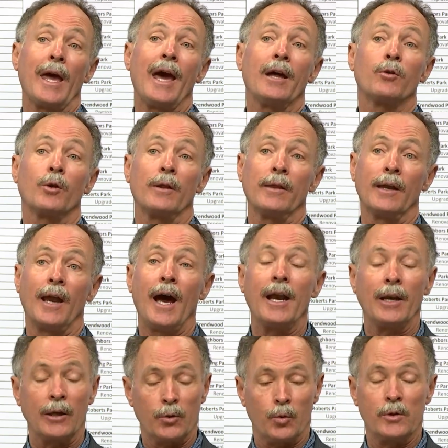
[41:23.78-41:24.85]
we had during the
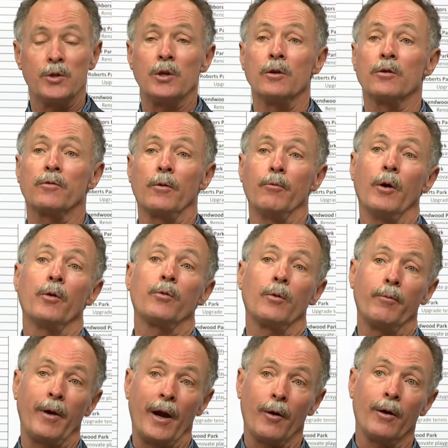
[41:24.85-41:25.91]
90s was used for both
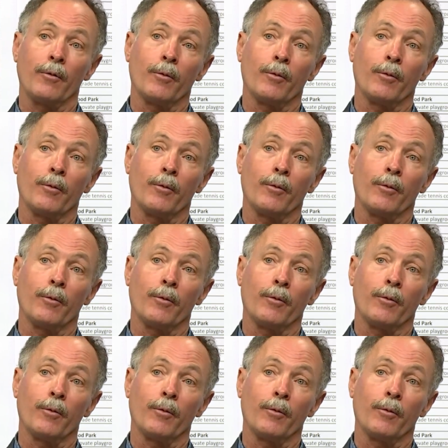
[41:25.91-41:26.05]
repair